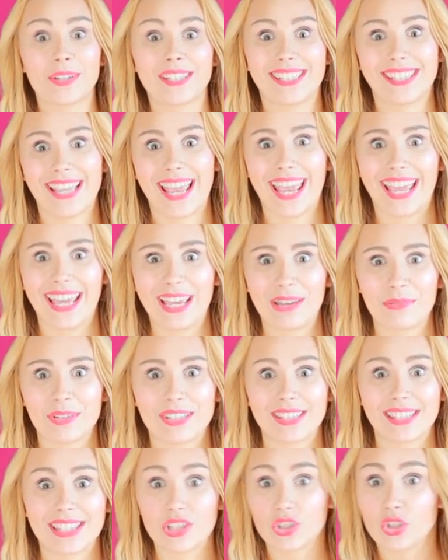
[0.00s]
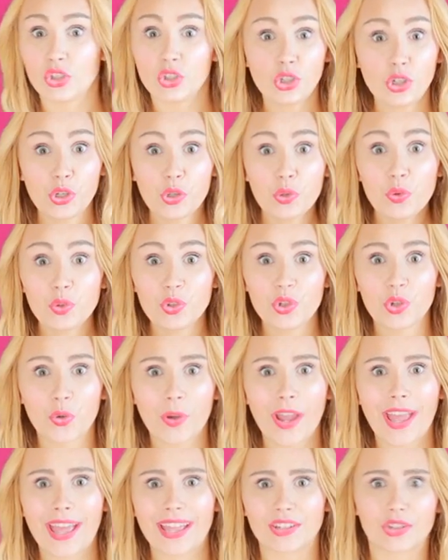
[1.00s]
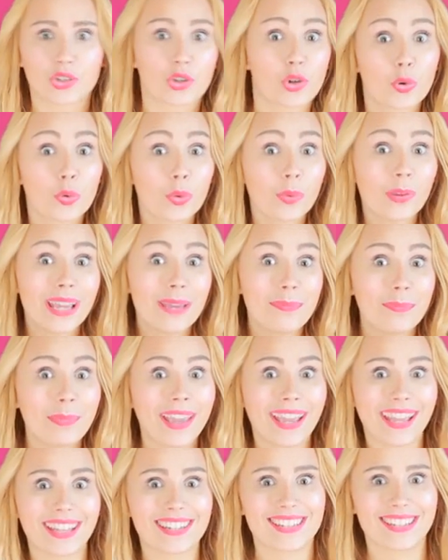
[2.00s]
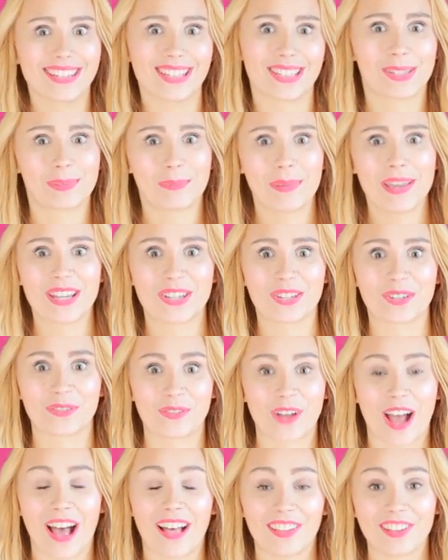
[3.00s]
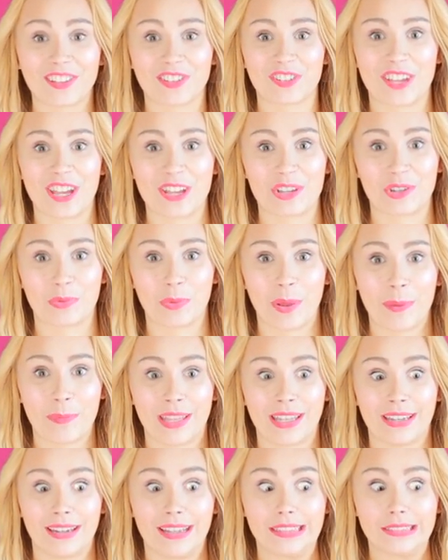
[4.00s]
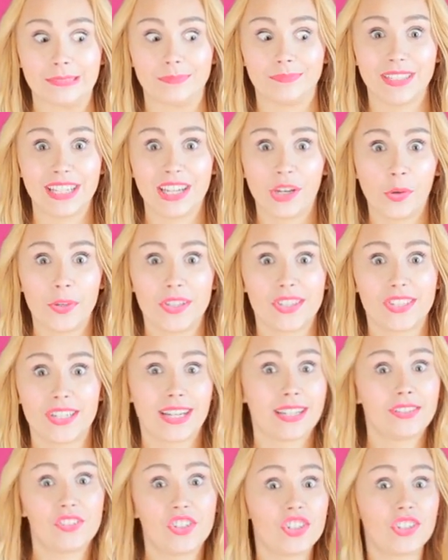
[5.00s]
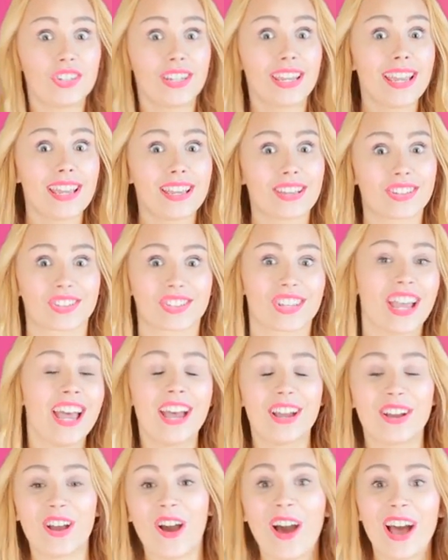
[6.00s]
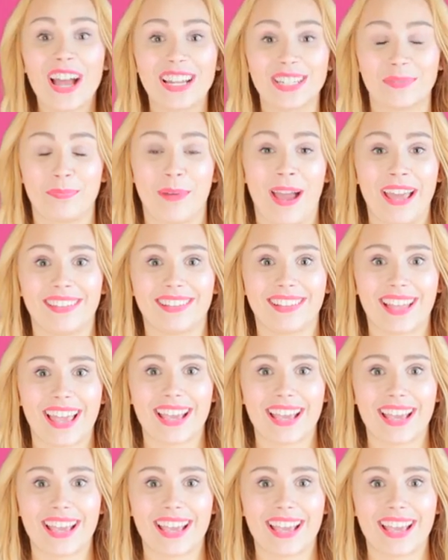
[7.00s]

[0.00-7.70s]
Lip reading: was saying it was this new trend creeping into the speech of college-aged women, a linguistic disease caught by the